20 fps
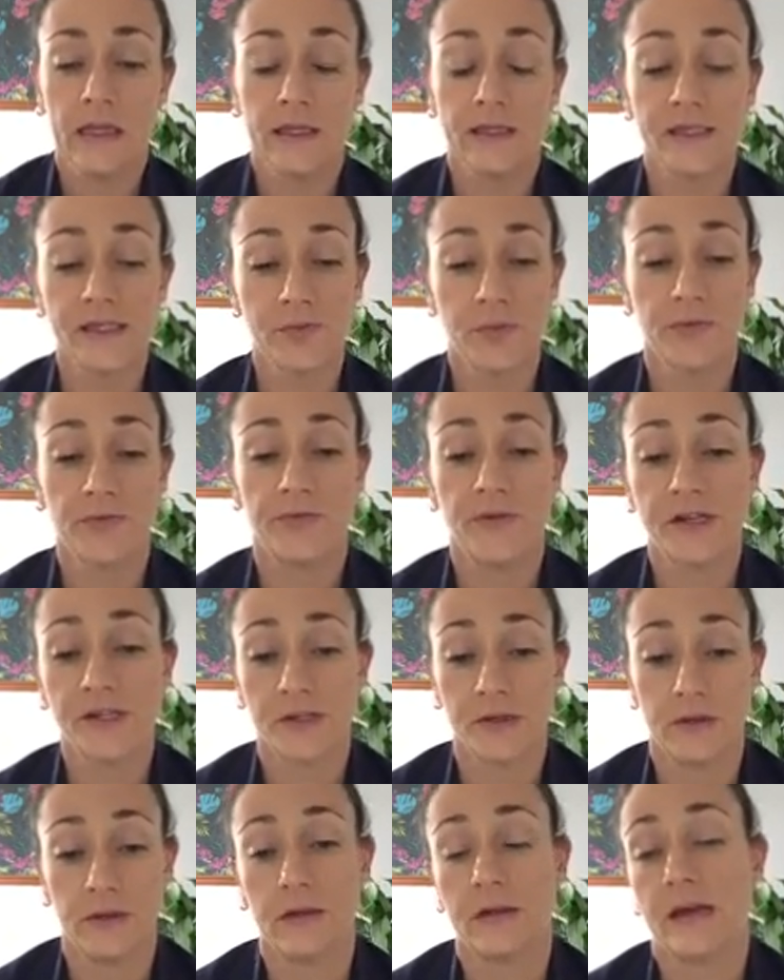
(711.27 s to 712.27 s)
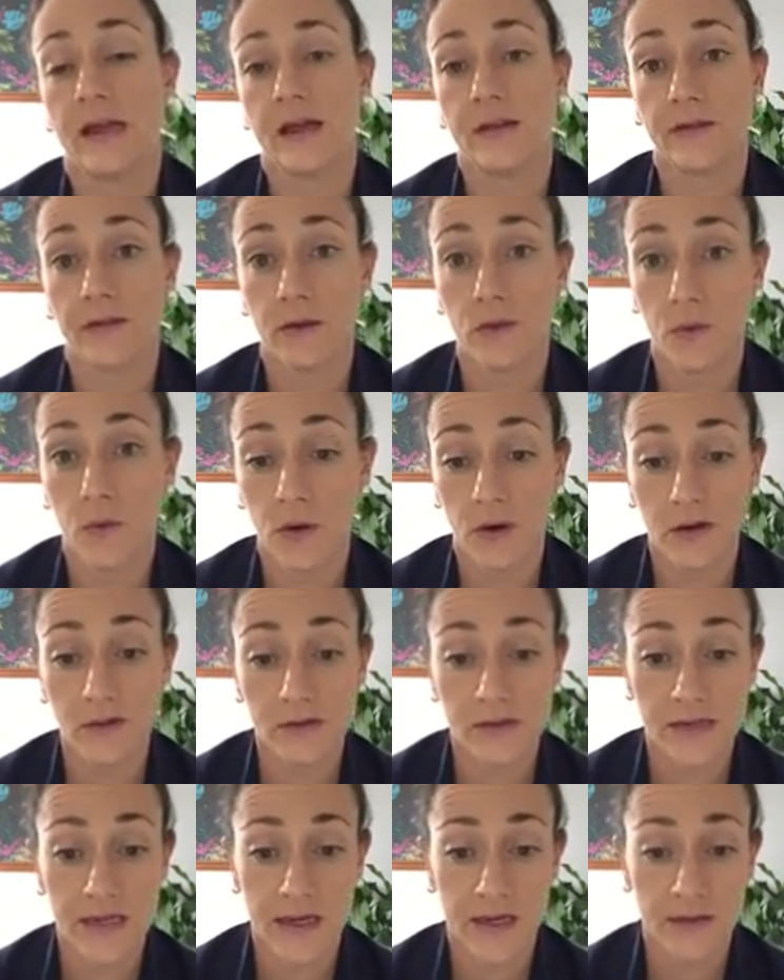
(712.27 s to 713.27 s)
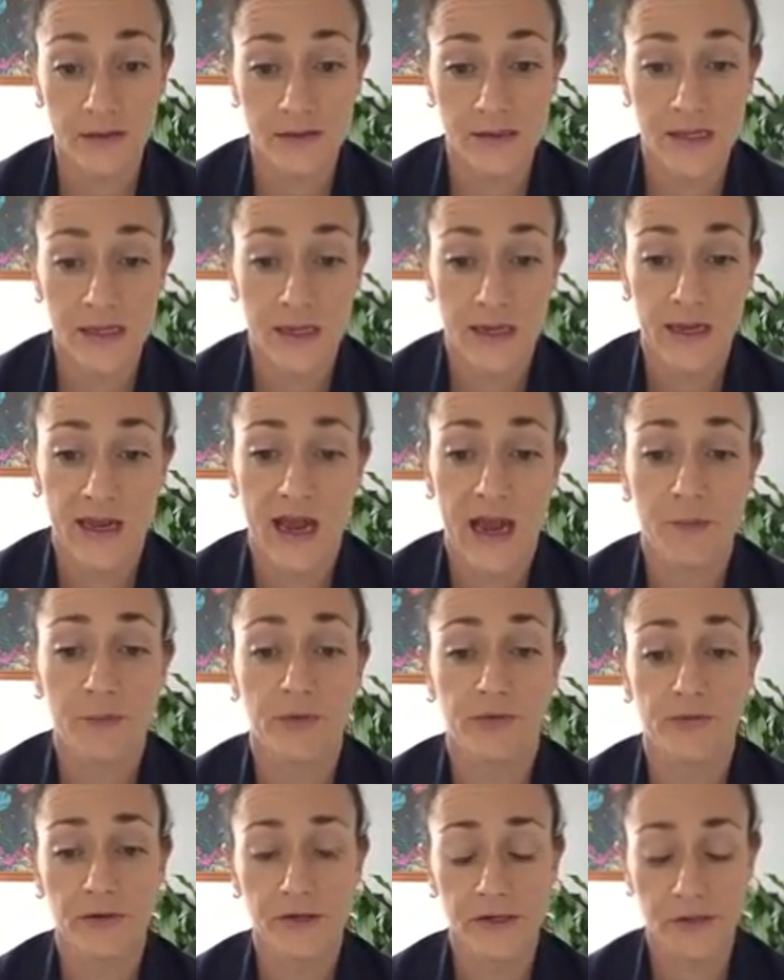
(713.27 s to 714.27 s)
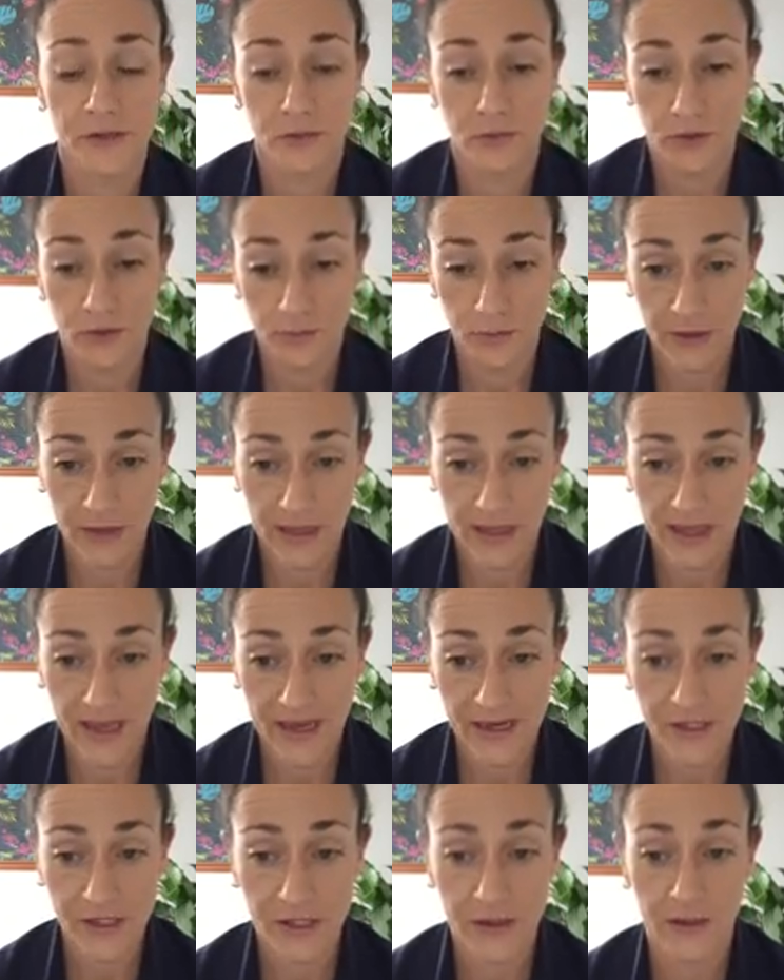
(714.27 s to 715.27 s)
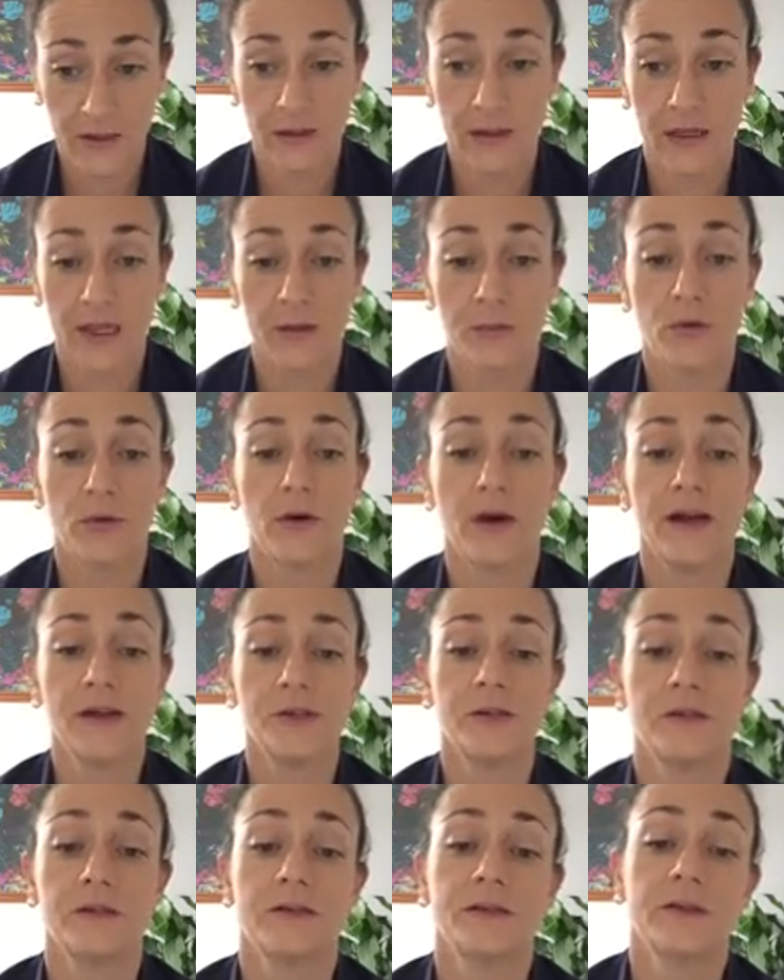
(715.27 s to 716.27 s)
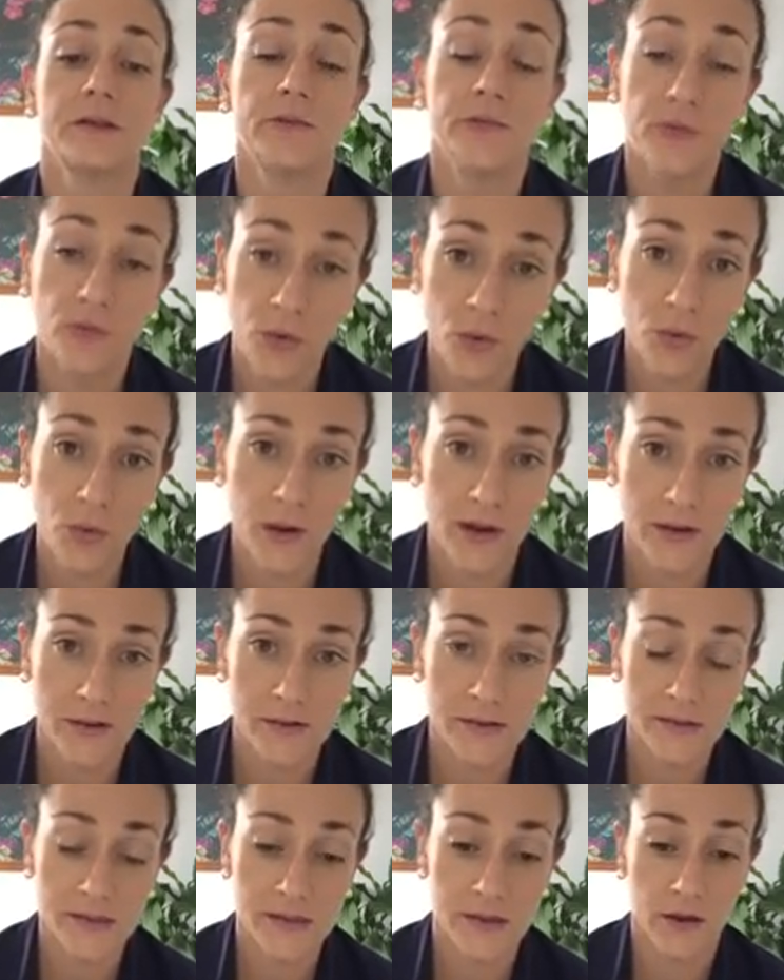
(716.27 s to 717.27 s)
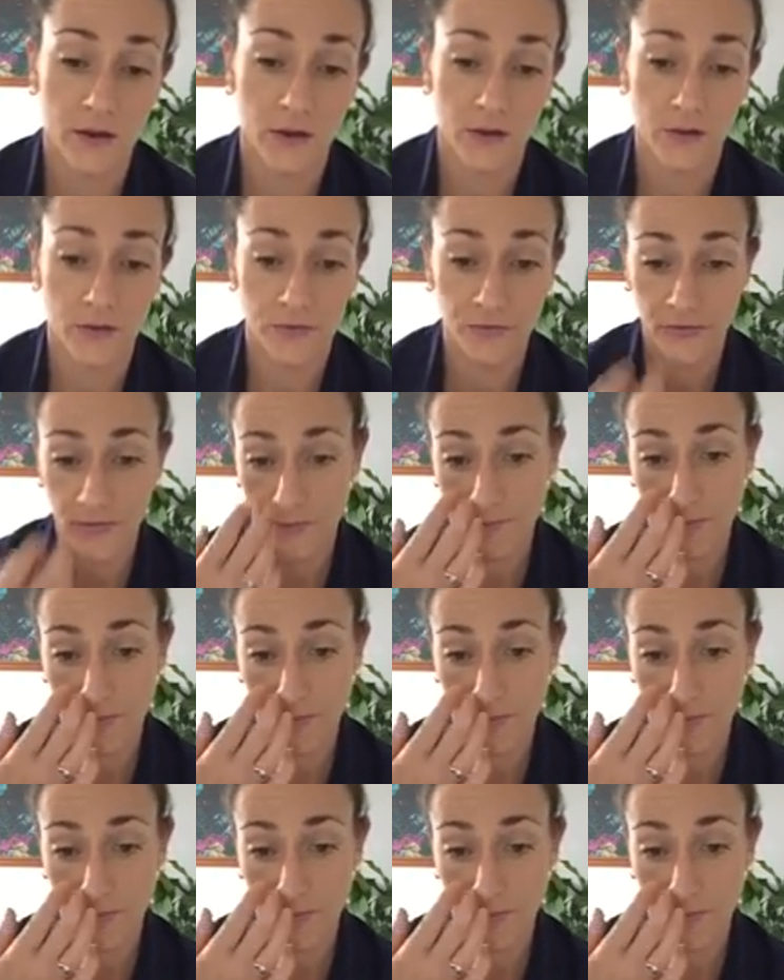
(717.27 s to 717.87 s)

list professional and ethical conduct and professional communication and collaboration as the forerunners of